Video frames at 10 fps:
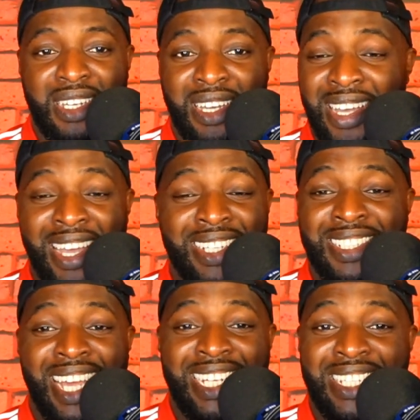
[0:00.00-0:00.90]
And
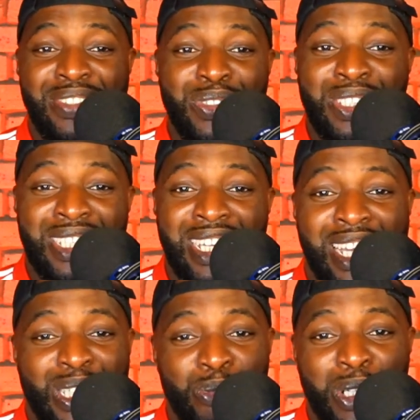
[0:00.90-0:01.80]
I didn't even see
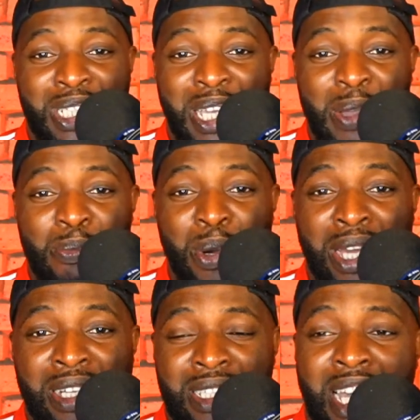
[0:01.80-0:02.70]
as much
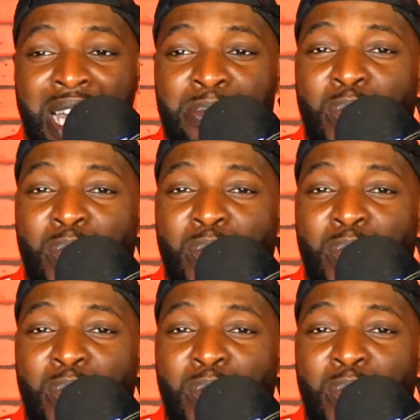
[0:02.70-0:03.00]
impact. I